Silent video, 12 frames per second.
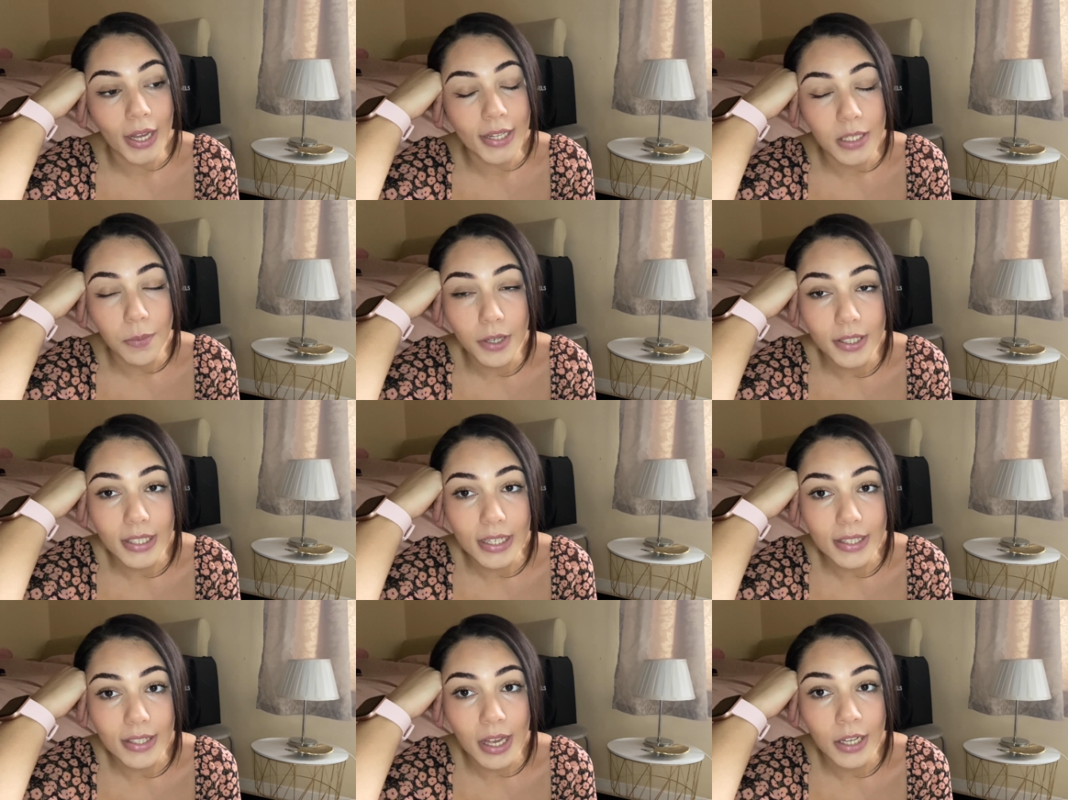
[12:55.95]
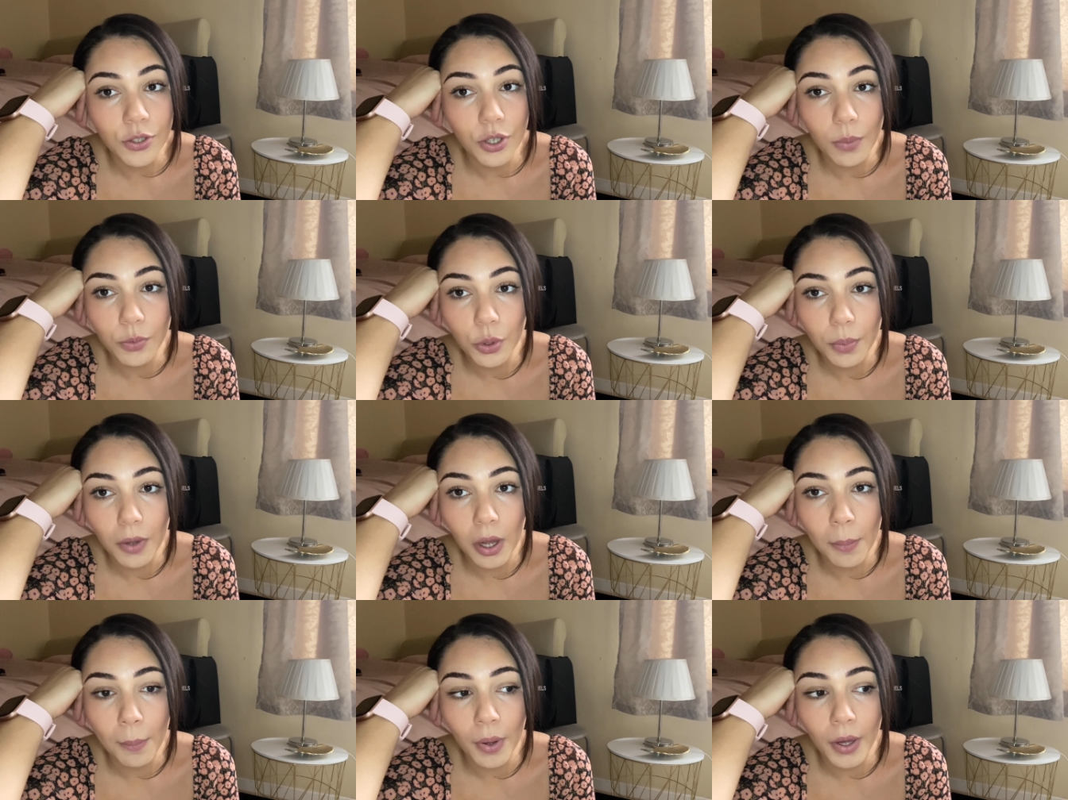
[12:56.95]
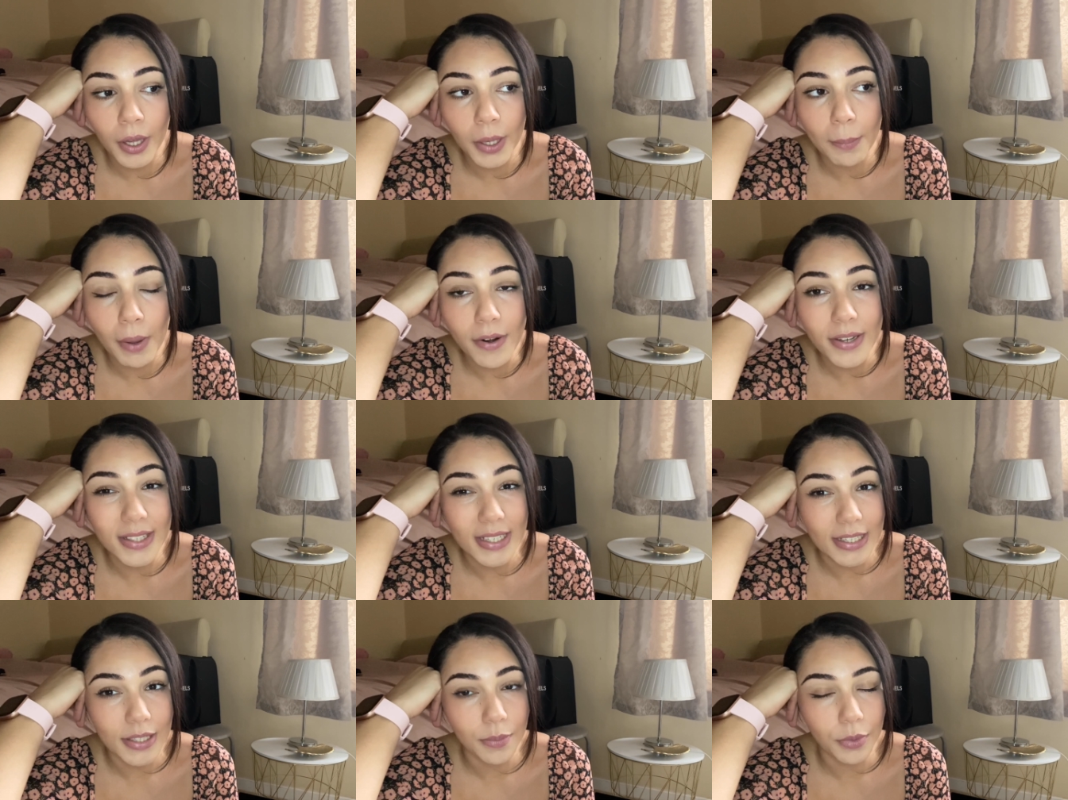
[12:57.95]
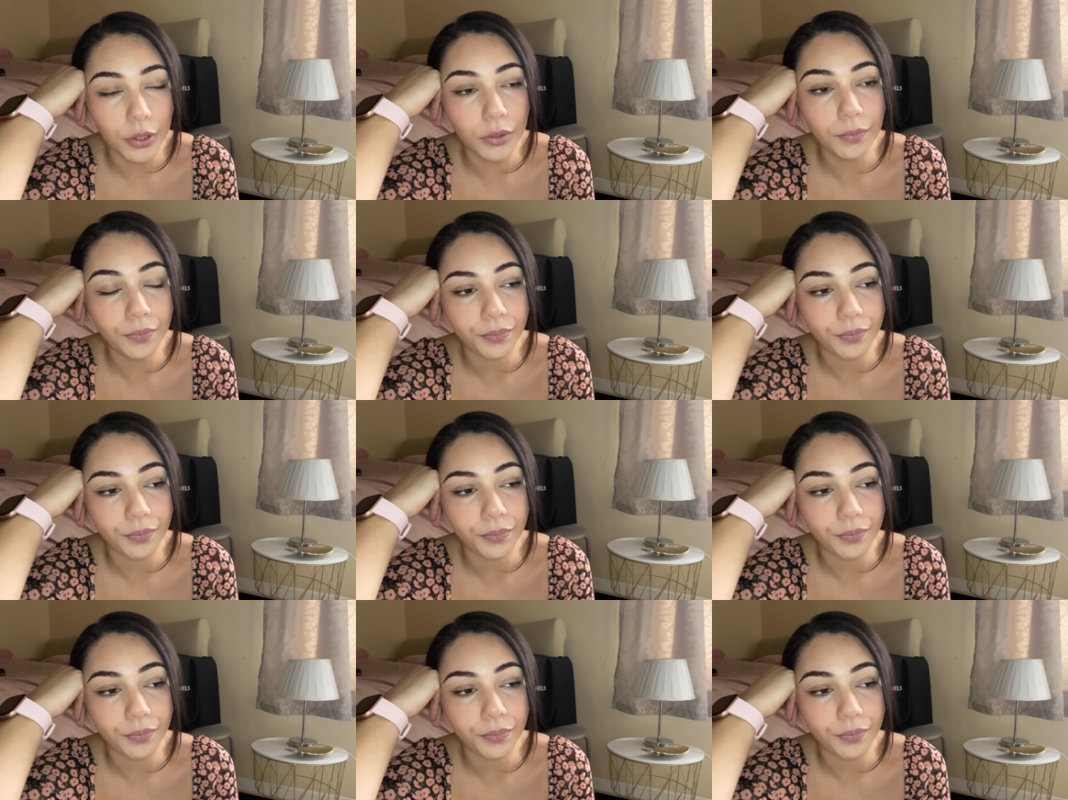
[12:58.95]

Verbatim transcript: antibiotics and topped up on my paracetamol.